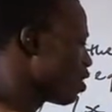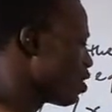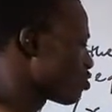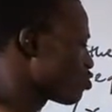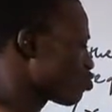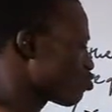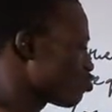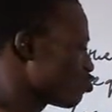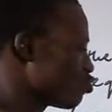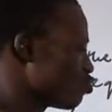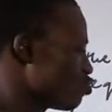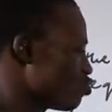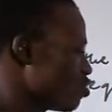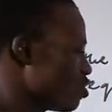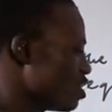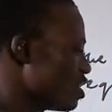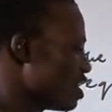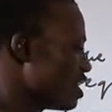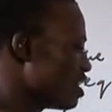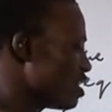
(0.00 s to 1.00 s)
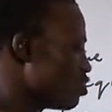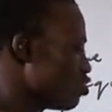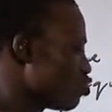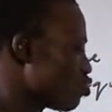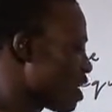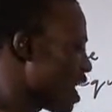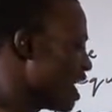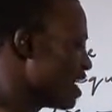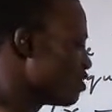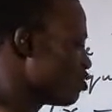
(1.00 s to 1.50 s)
plus 2,
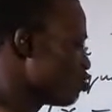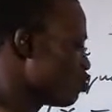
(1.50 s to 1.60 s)
you can